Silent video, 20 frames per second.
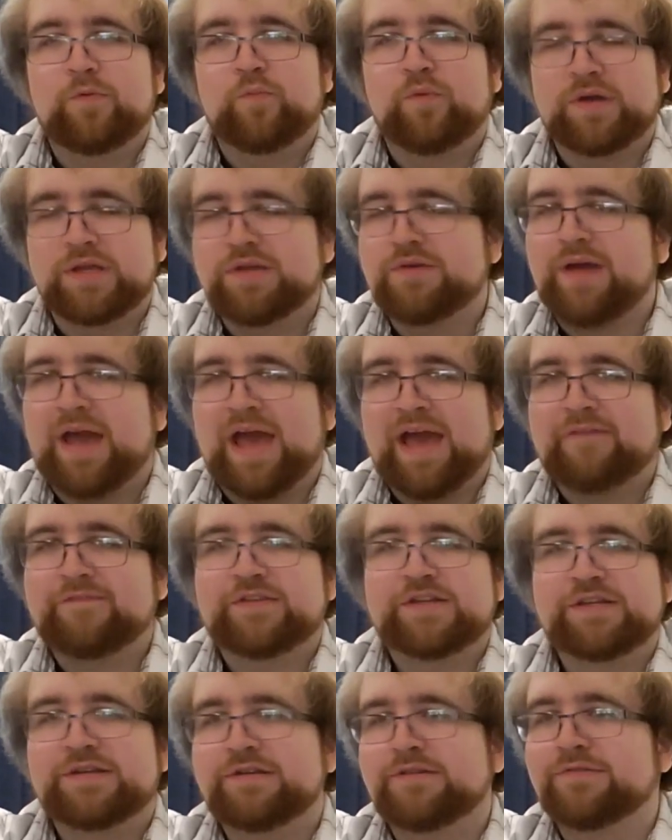what you
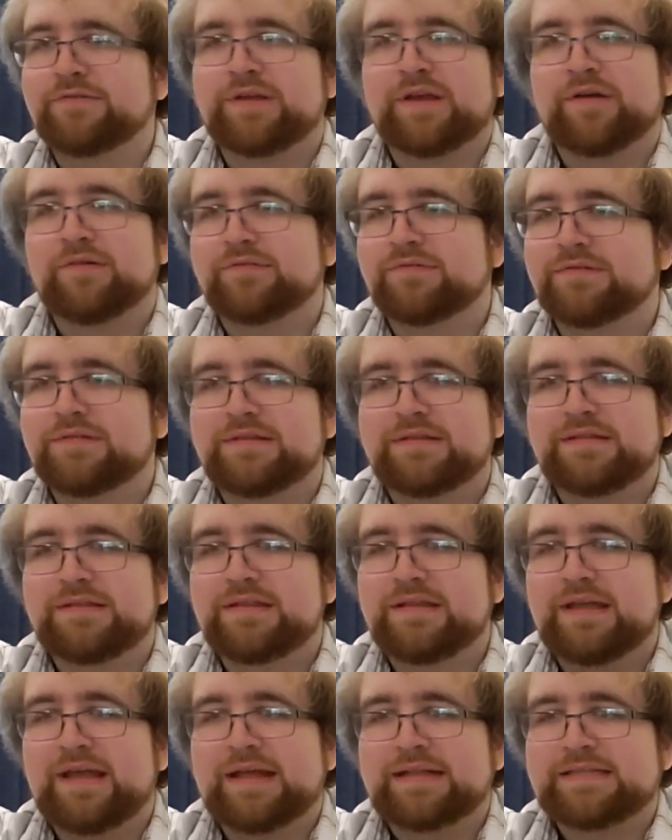have to do, you know,
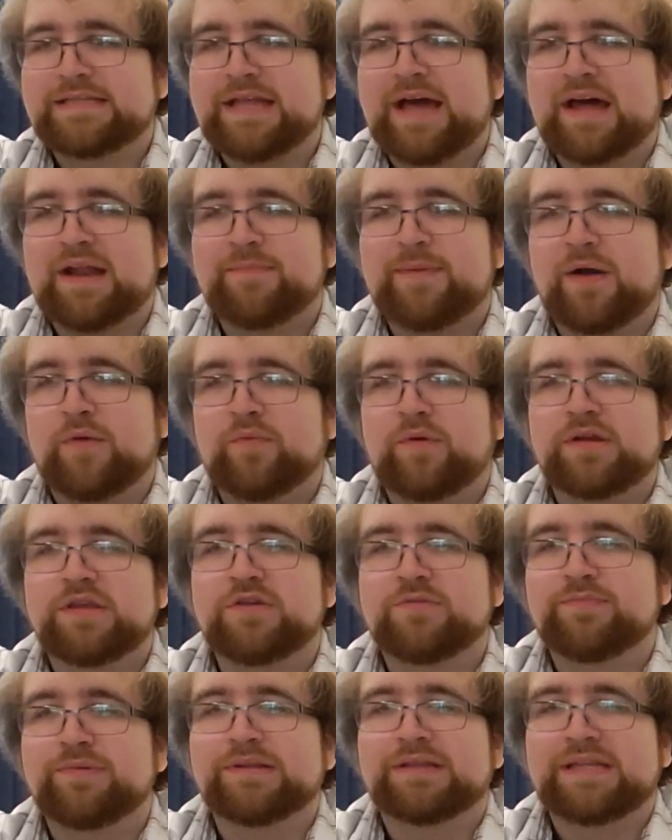it's not about
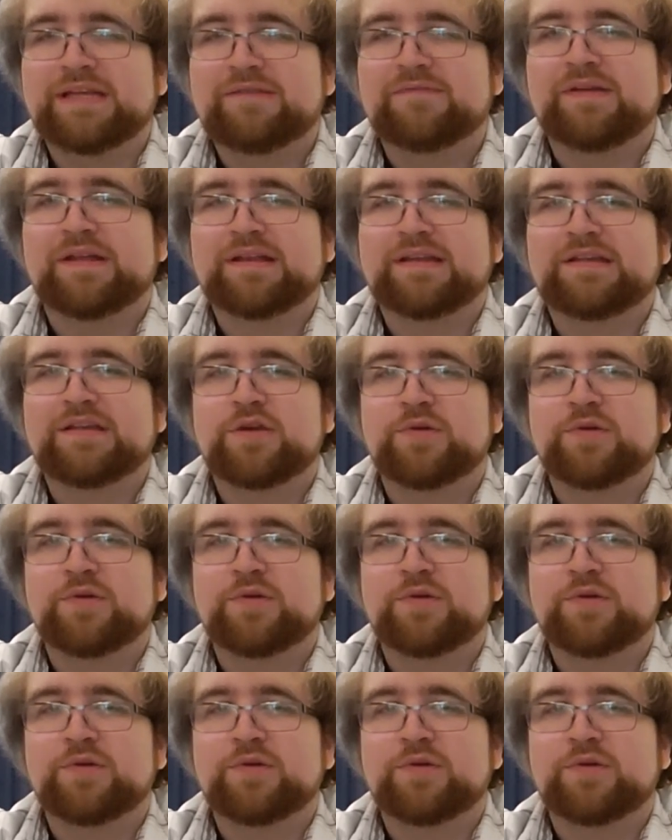what you believe in.